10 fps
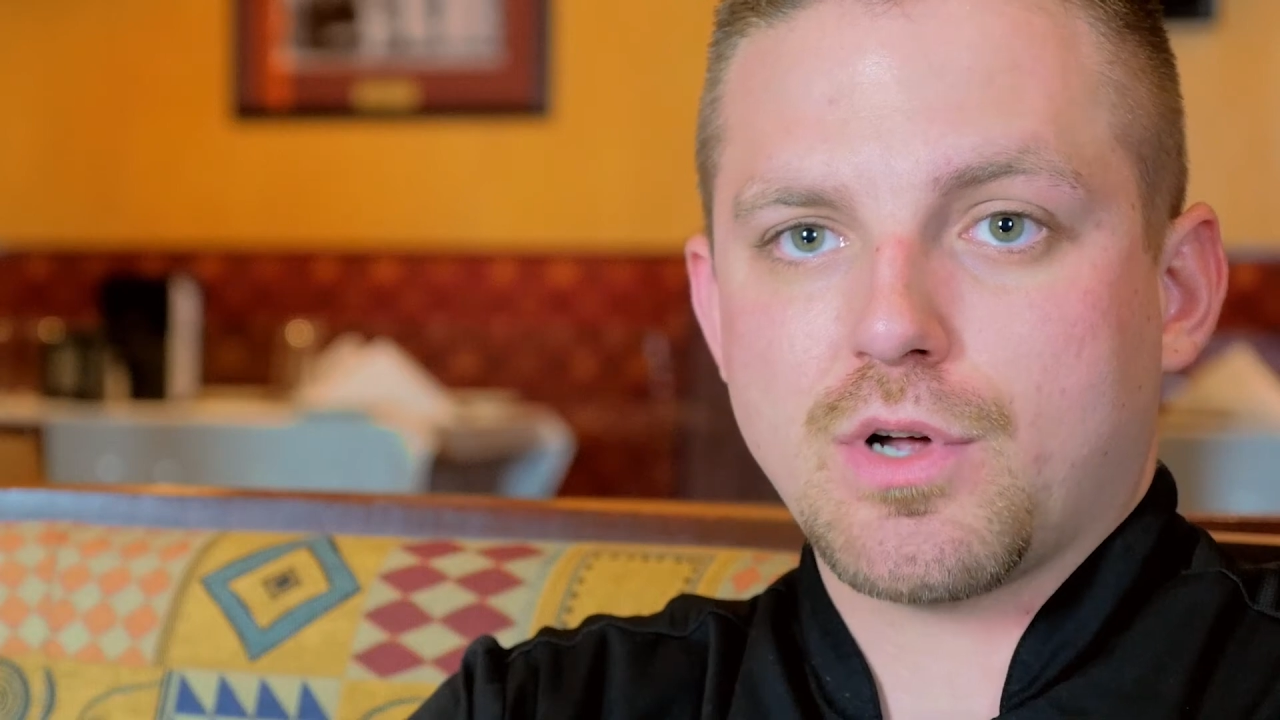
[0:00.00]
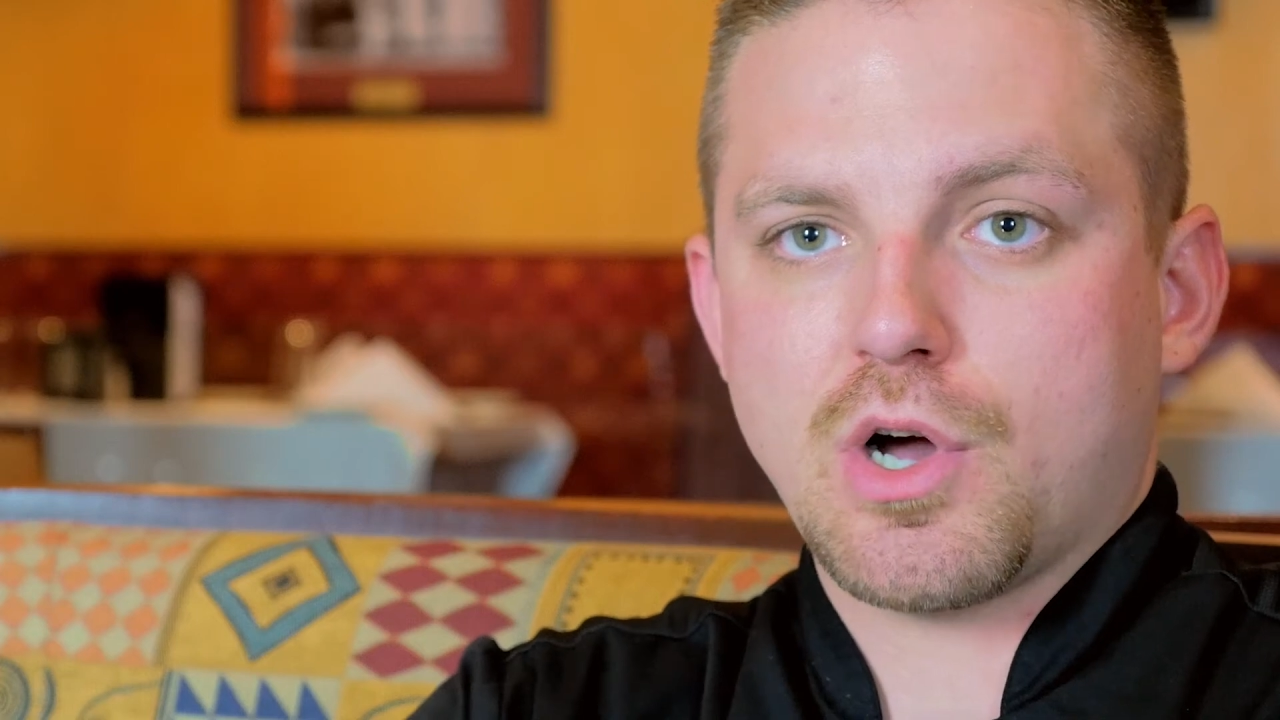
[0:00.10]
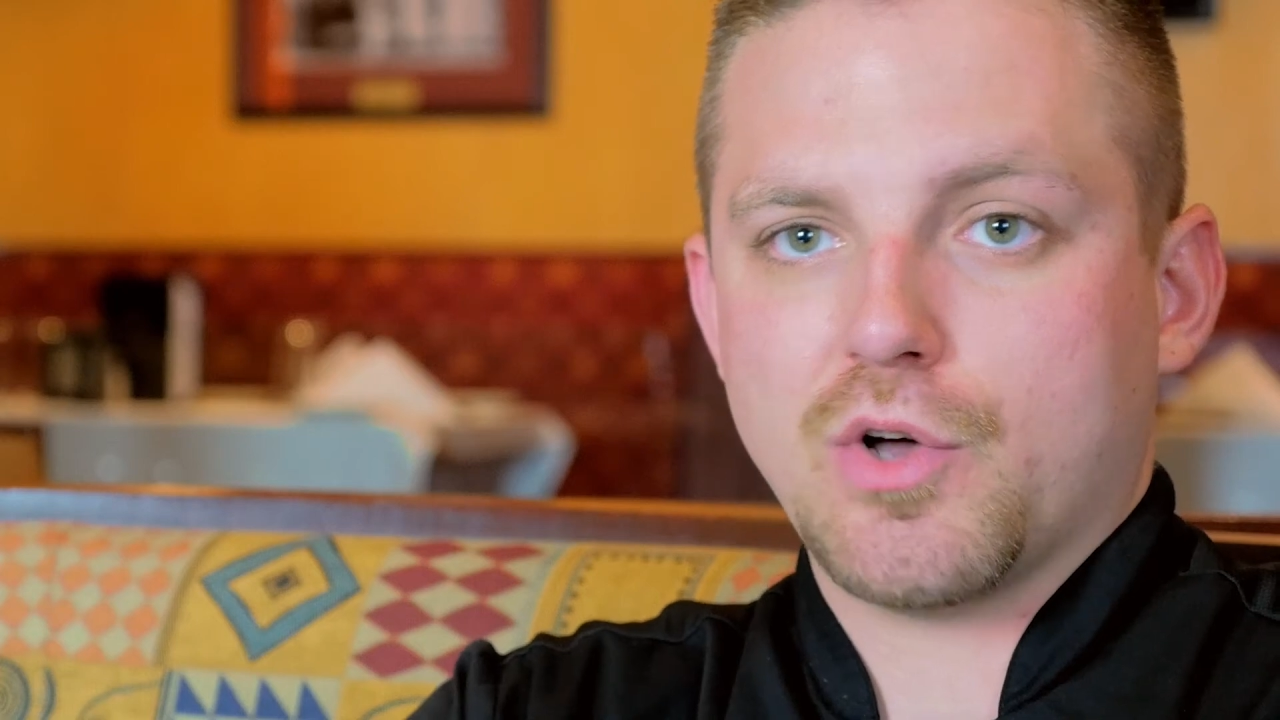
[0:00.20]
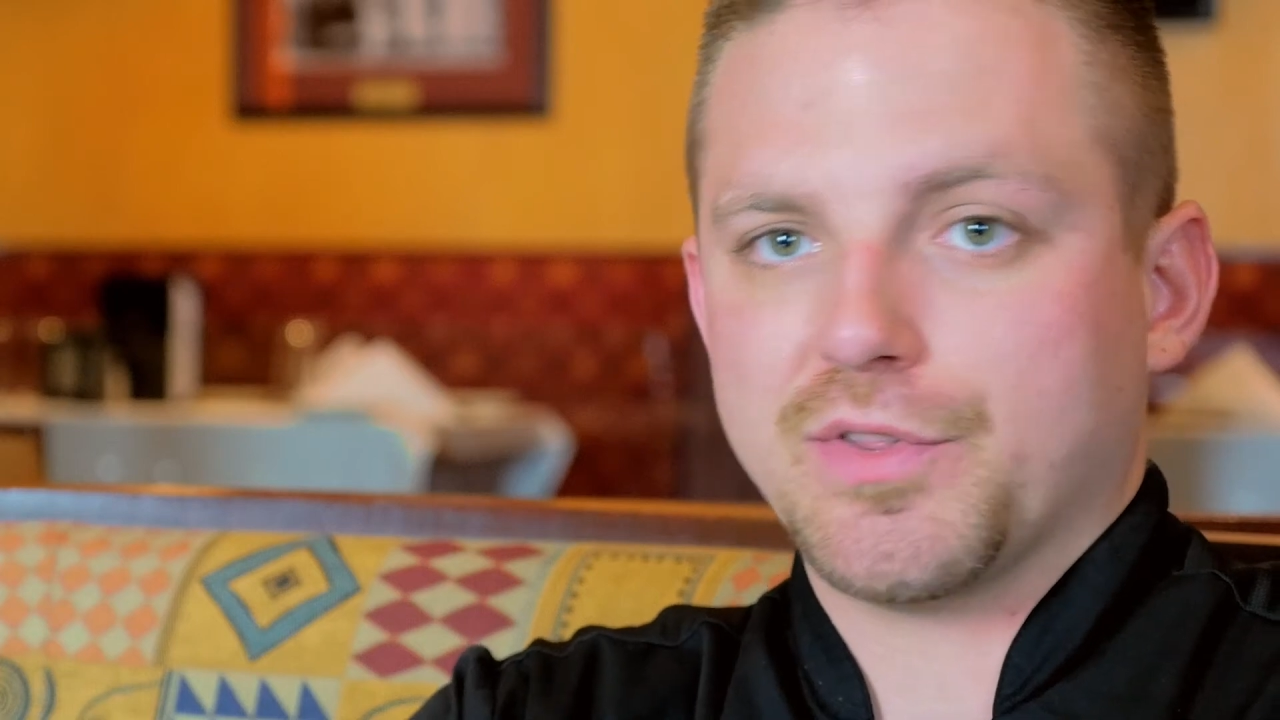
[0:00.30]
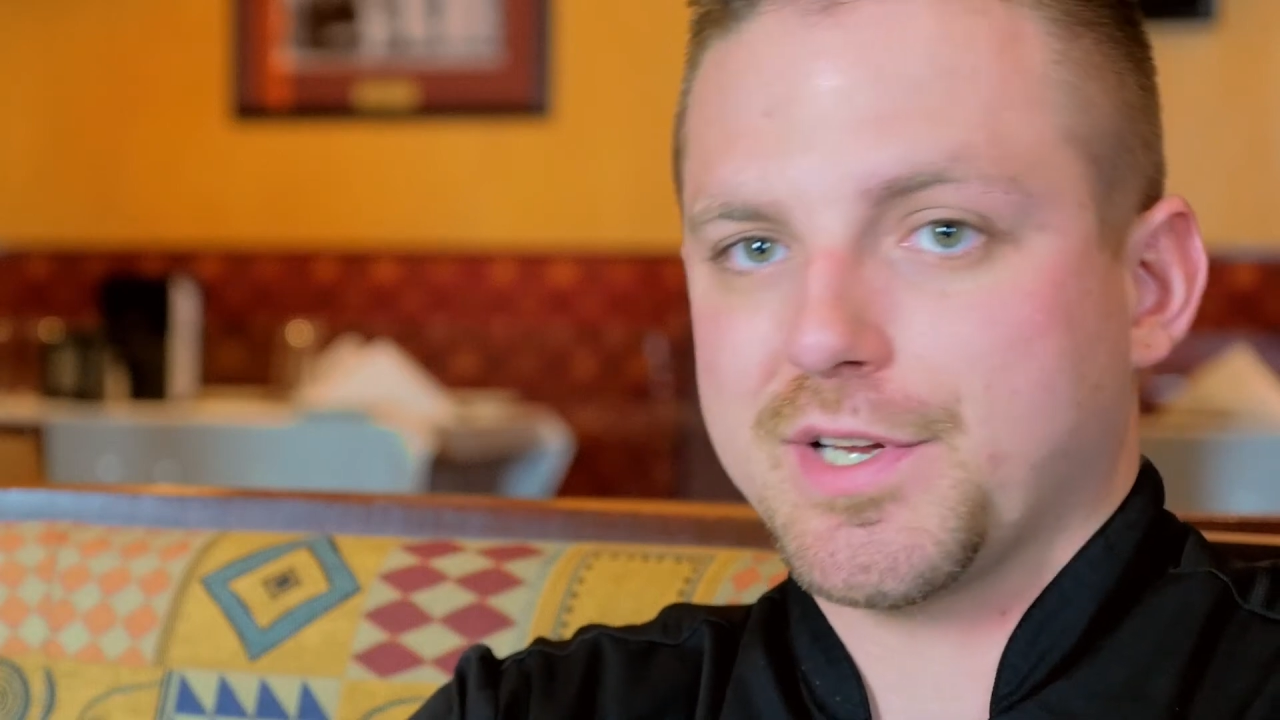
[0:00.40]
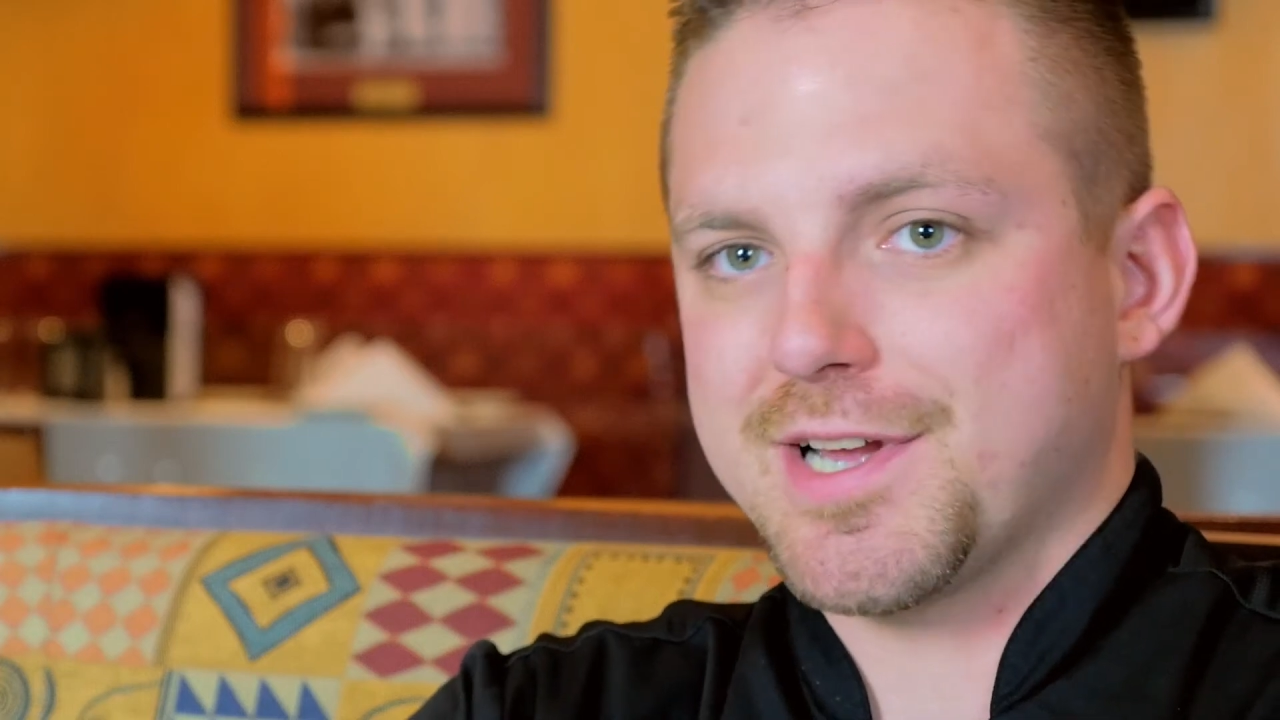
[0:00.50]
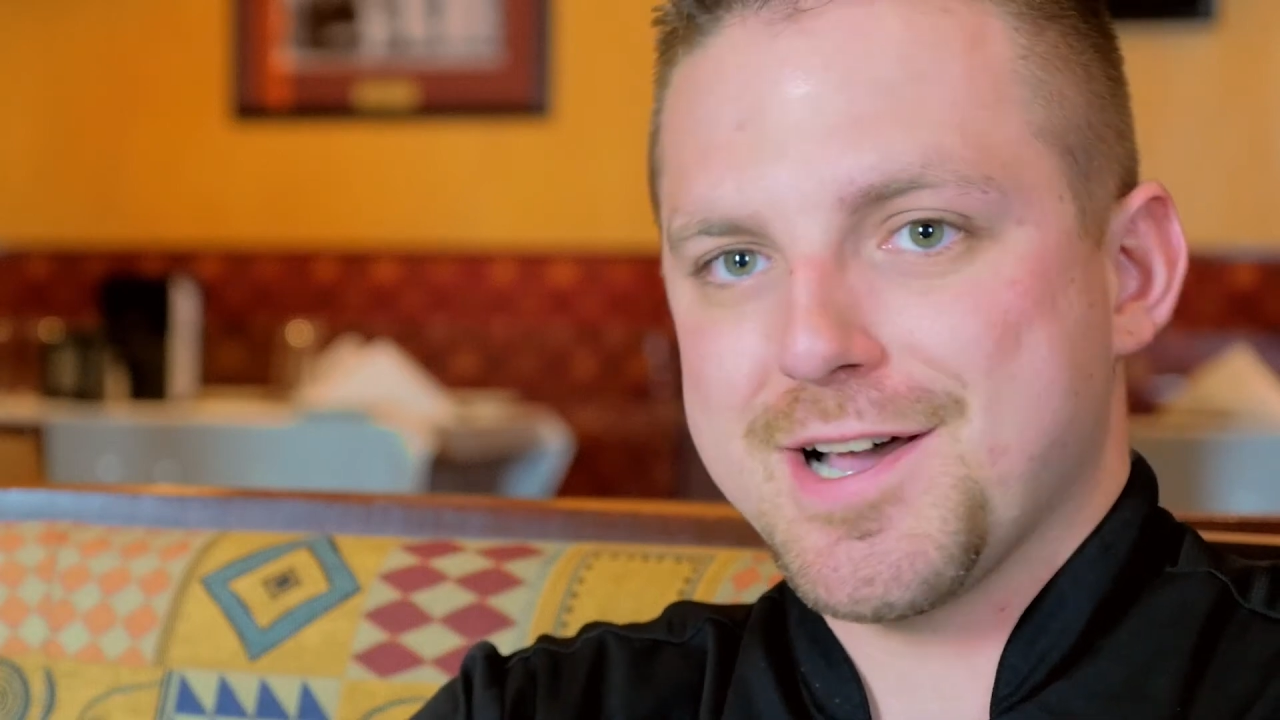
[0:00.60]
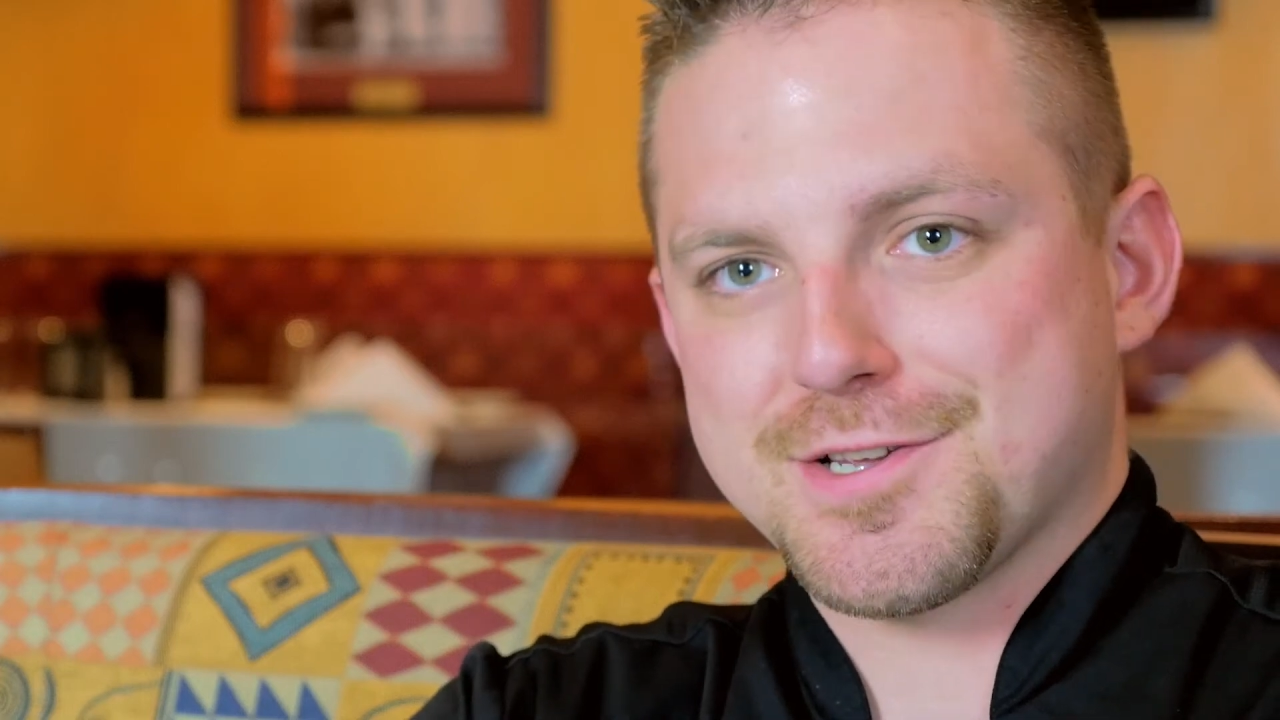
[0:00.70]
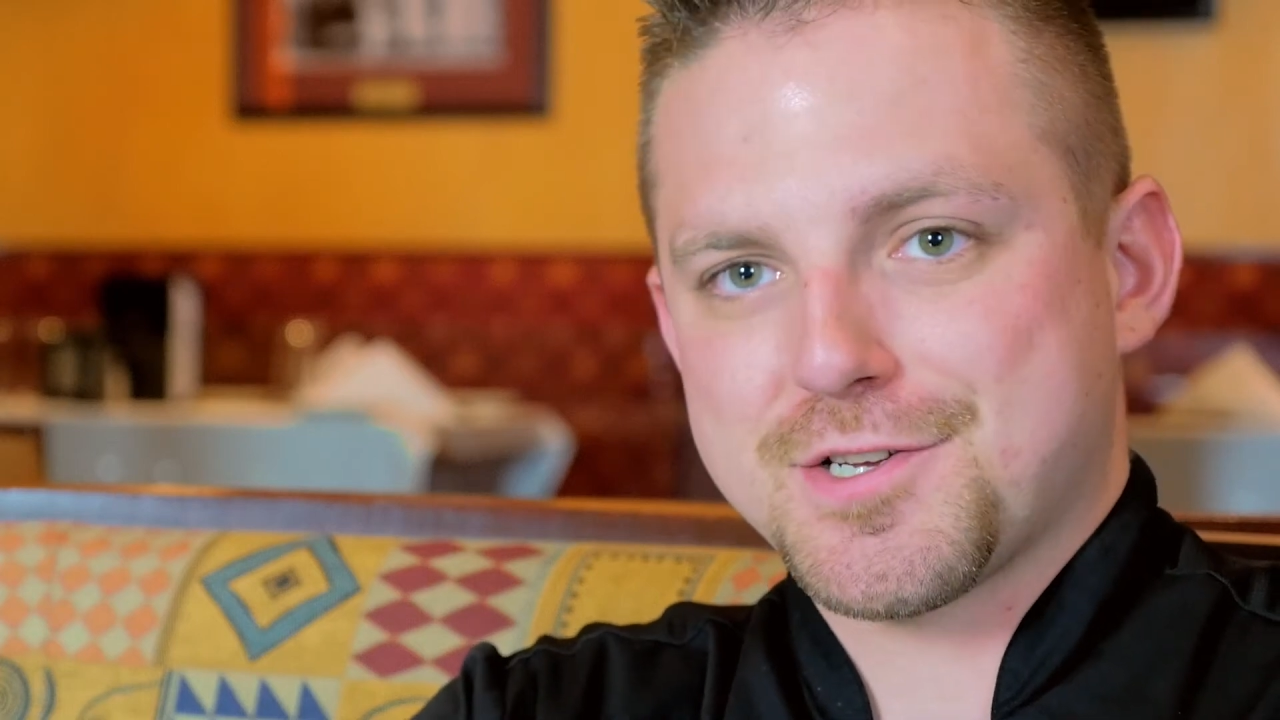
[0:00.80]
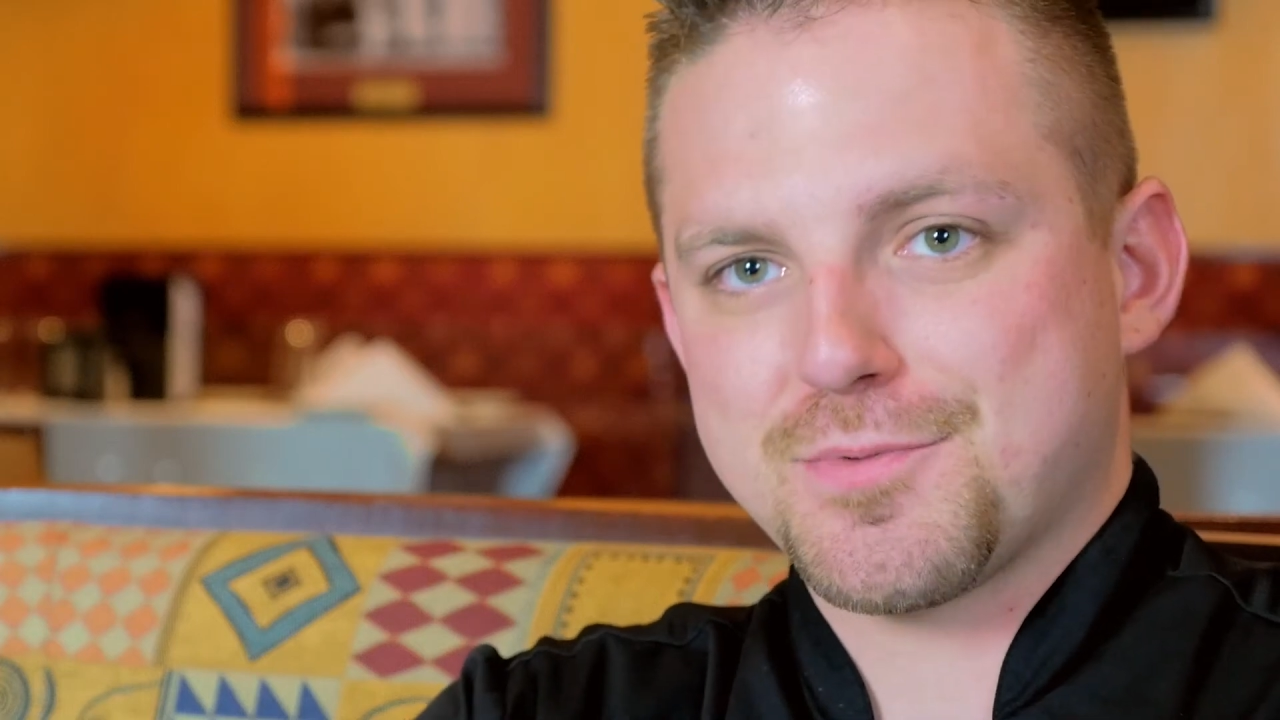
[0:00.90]
all the
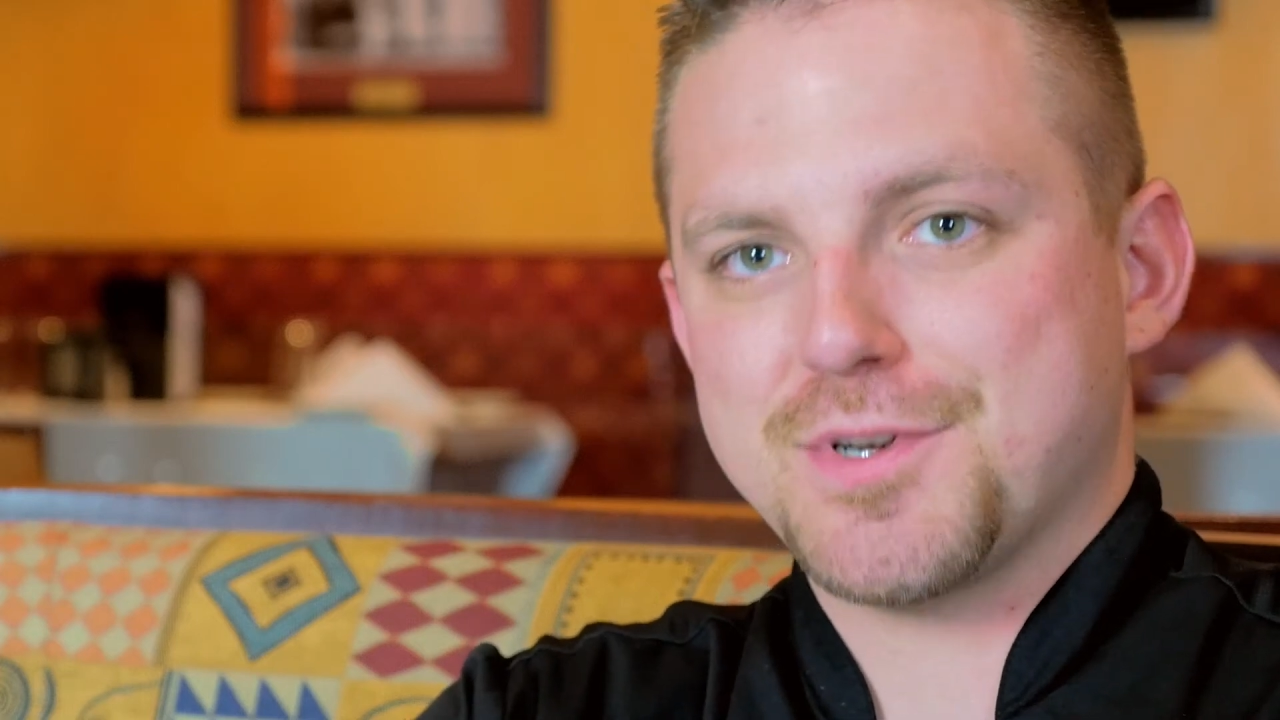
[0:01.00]
guests.